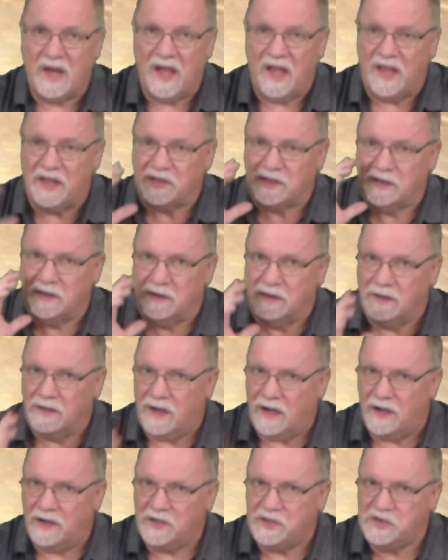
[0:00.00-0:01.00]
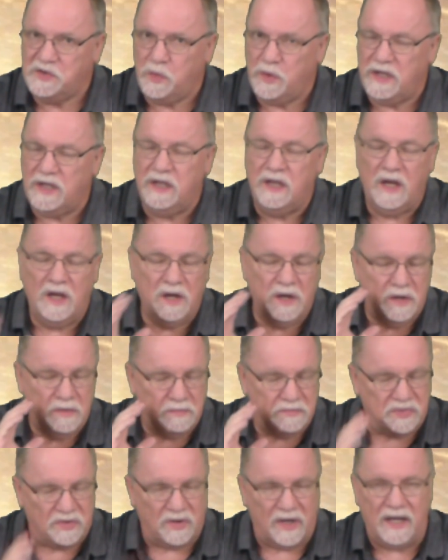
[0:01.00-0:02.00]
As long as we
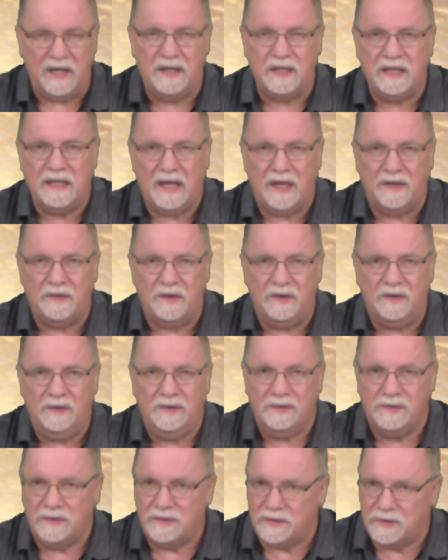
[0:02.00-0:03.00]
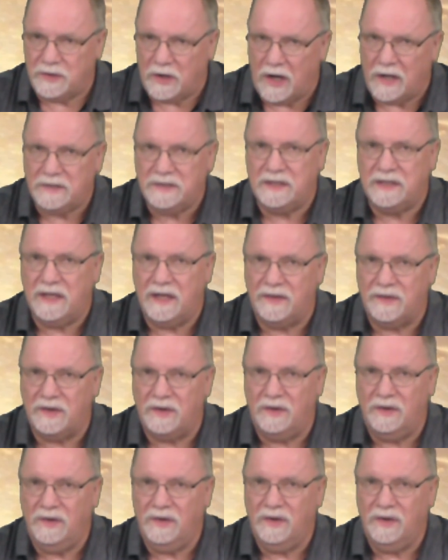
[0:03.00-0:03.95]
pray together, talk together,